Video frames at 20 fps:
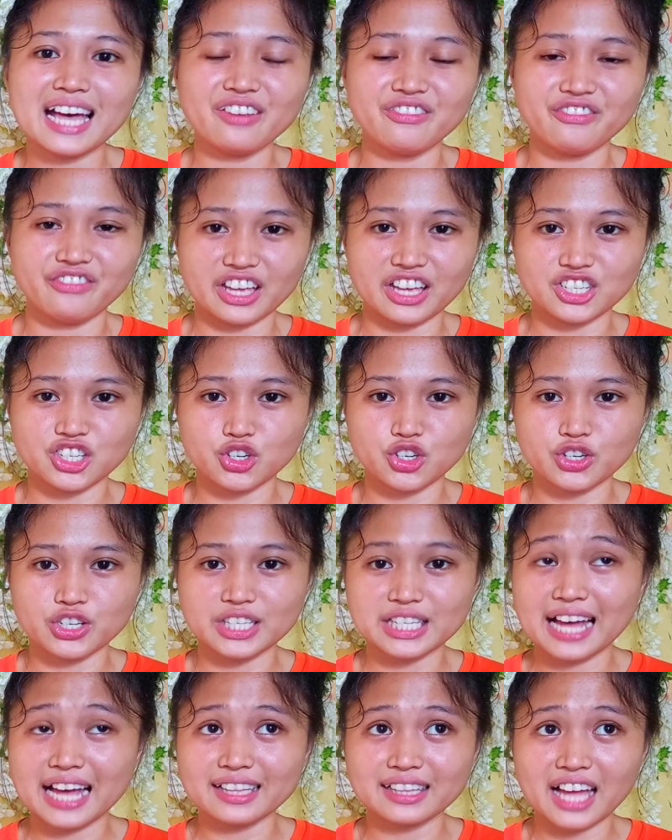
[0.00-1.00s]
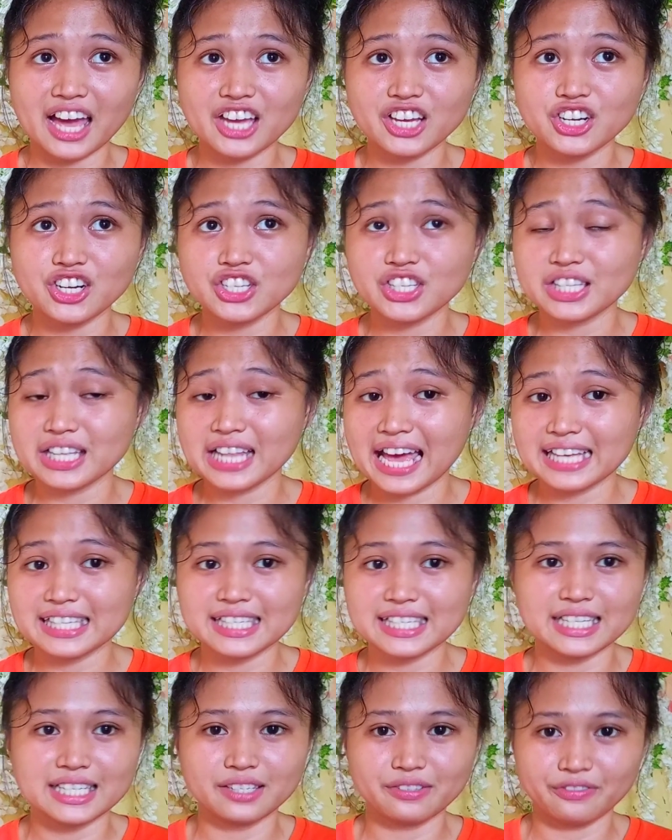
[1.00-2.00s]
adventures, a tiger
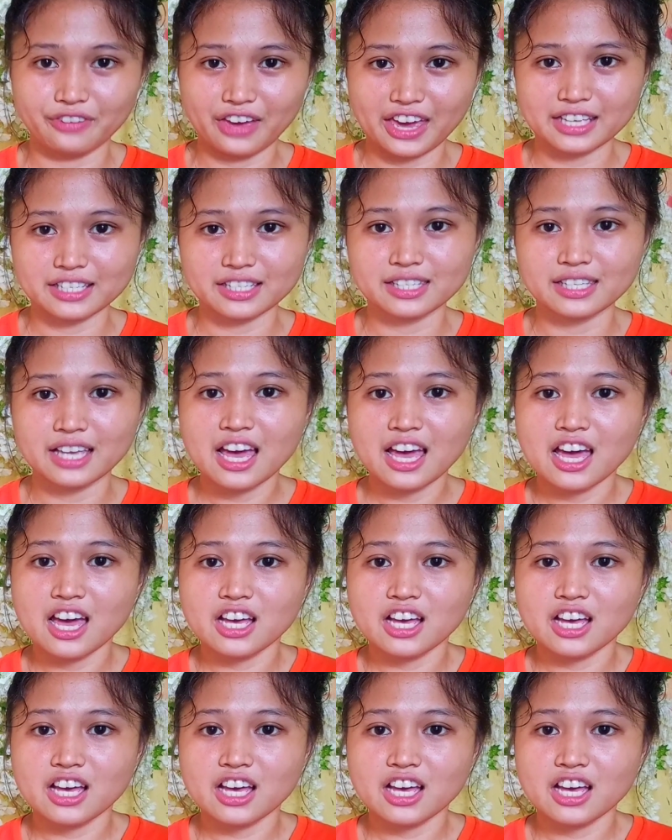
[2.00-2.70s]
sliced his face.